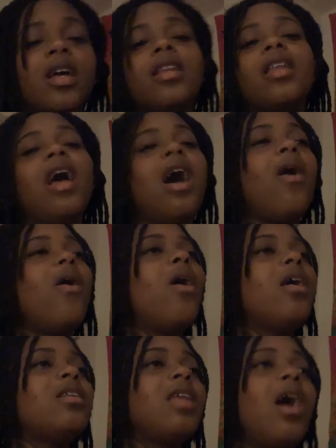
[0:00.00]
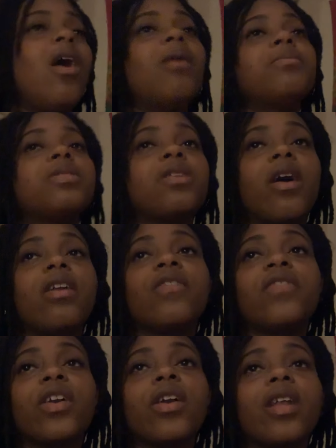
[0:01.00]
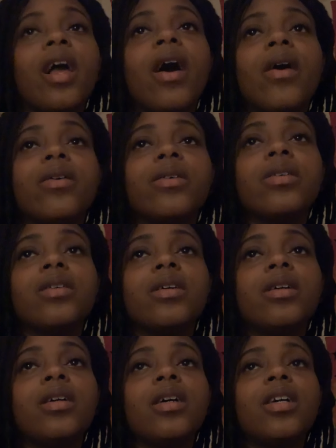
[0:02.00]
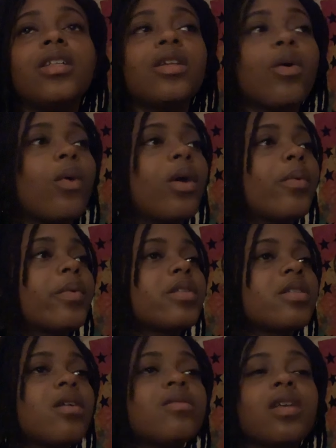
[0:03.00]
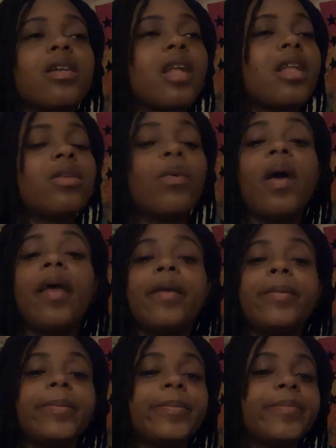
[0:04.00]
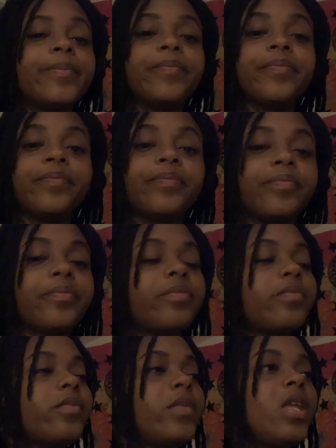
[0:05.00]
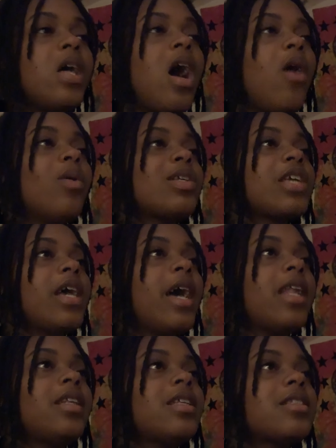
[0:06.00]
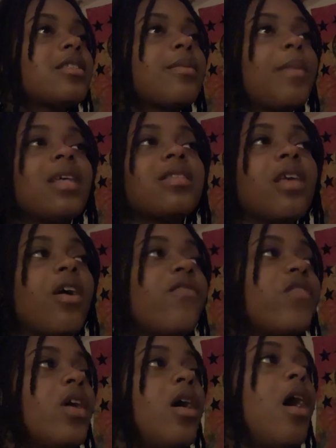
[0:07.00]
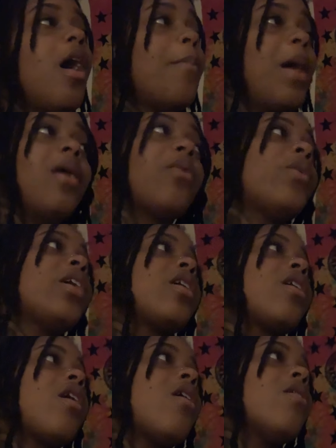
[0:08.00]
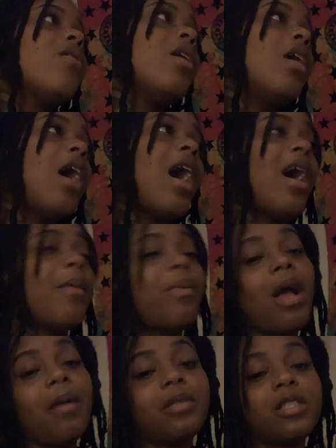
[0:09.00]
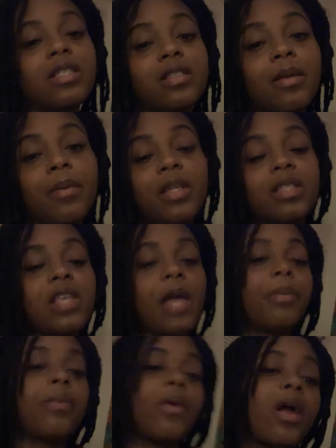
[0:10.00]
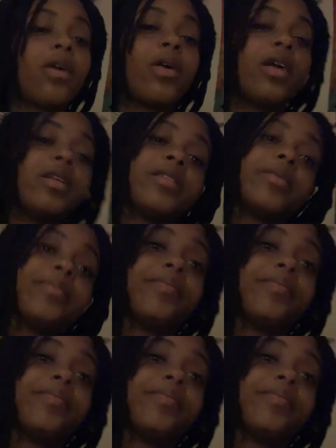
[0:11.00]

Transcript: Now I'm starting to figure it out. The quick results are not the way. I wish I had to listen to myself about a week ago. I'd probably see some other type of progress.